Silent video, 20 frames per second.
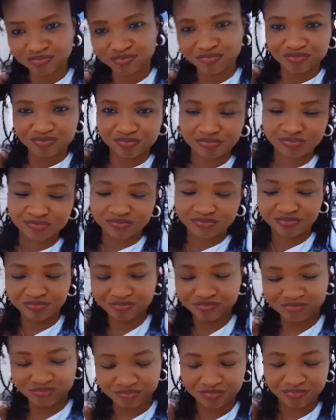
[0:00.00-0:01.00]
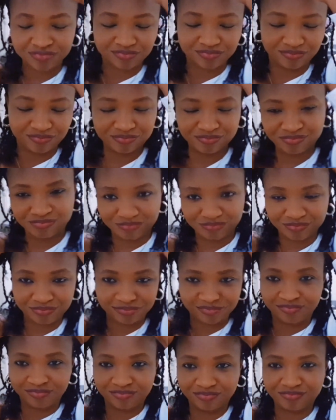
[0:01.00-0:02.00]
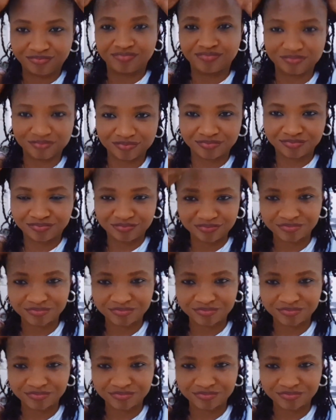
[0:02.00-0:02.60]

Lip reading: a sister? Why won't I help